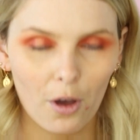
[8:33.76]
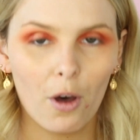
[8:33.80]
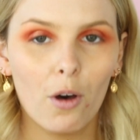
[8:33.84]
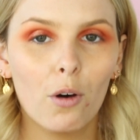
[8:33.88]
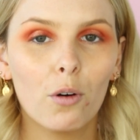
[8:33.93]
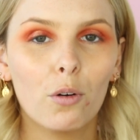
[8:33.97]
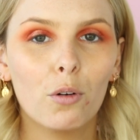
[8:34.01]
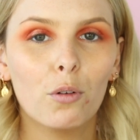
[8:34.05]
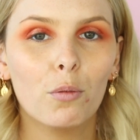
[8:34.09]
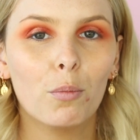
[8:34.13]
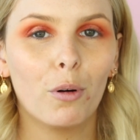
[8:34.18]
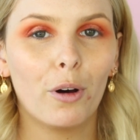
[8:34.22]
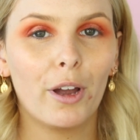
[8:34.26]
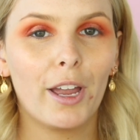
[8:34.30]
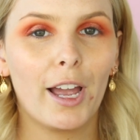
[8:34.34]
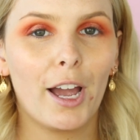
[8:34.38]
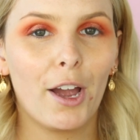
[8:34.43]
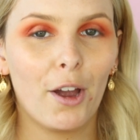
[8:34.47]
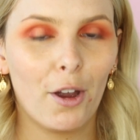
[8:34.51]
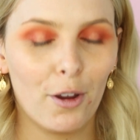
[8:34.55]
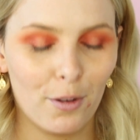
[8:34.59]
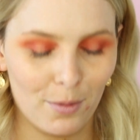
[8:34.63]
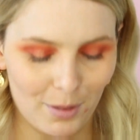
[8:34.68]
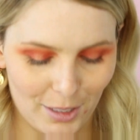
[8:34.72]
Oh boy,
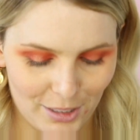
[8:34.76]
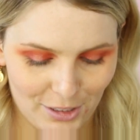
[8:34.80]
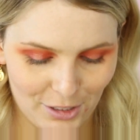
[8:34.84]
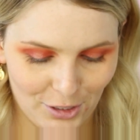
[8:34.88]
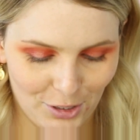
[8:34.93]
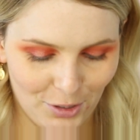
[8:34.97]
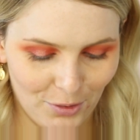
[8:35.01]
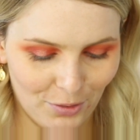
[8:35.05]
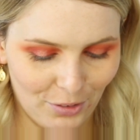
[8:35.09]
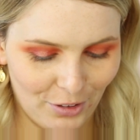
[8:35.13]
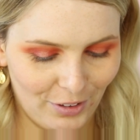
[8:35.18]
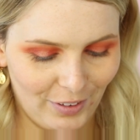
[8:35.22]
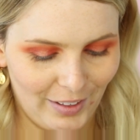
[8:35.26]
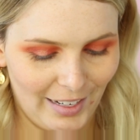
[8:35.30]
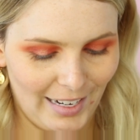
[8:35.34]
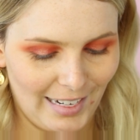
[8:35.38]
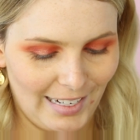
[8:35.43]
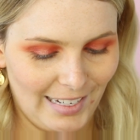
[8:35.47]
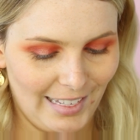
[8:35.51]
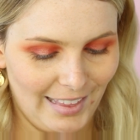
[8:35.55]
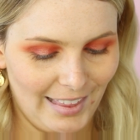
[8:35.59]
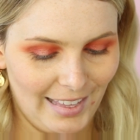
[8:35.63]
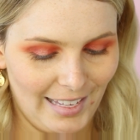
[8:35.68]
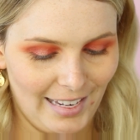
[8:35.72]
I hope this doesn't ruin
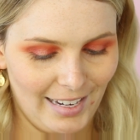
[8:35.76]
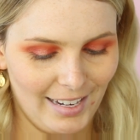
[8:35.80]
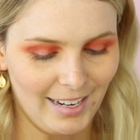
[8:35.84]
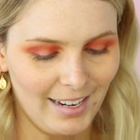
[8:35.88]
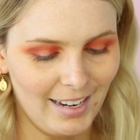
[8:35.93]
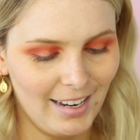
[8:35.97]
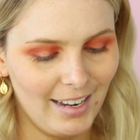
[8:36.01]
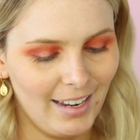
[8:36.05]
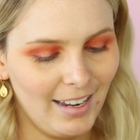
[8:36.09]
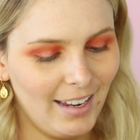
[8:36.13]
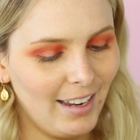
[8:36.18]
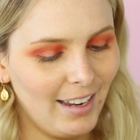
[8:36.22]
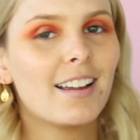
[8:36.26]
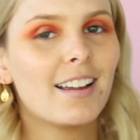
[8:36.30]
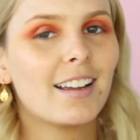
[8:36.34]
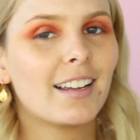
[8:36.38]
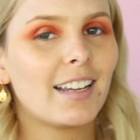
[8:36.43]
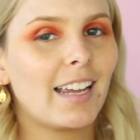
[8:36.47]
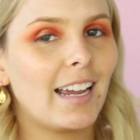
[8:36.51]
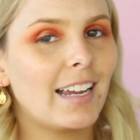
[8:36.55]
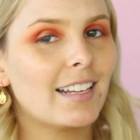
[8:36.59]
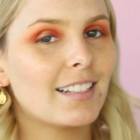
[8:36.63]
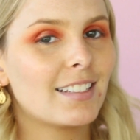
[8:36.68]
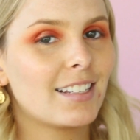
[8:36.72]
anything.
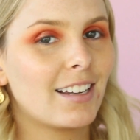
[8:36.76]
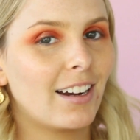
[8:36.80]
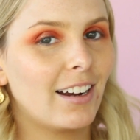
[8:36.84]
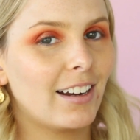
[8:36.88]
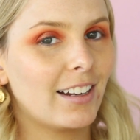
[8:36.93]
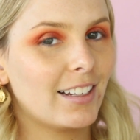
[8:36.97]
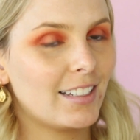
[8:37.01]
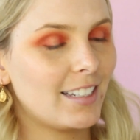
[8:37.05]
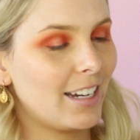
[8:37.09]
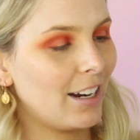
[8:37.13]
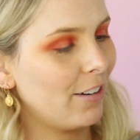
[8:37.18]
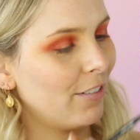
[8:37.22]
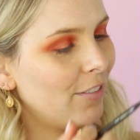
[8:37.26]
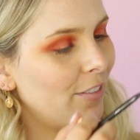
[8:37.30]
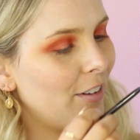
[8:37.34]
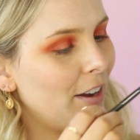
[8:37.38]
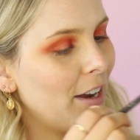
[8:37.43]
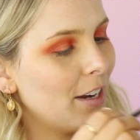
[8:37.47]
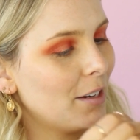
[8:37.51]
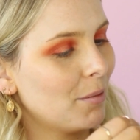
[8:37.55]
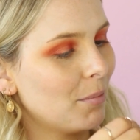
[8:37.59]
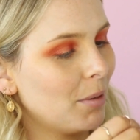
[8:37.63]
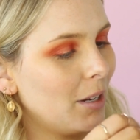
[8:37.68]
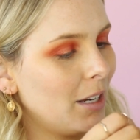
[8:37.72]
Okay, it's kind of
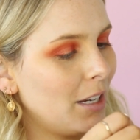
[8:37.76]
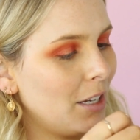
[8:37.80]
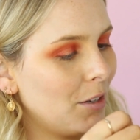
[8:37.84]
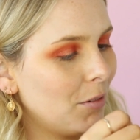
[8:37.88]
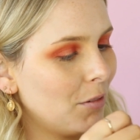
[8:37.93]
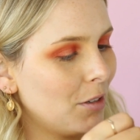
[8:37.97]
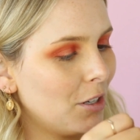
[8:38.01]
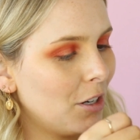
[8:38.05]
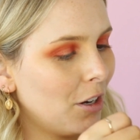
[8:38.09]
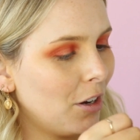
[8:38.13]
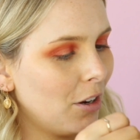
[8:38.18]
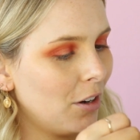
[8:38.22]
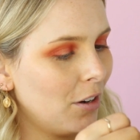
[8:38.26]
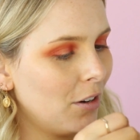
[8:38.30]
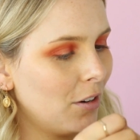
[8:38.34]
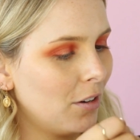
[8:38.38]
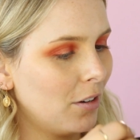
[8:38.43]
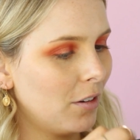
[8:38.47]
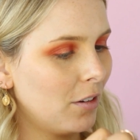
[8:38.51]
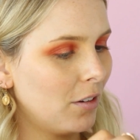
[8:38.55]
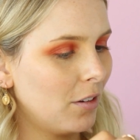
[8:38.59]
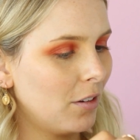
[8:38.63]
terrifying, but here we go.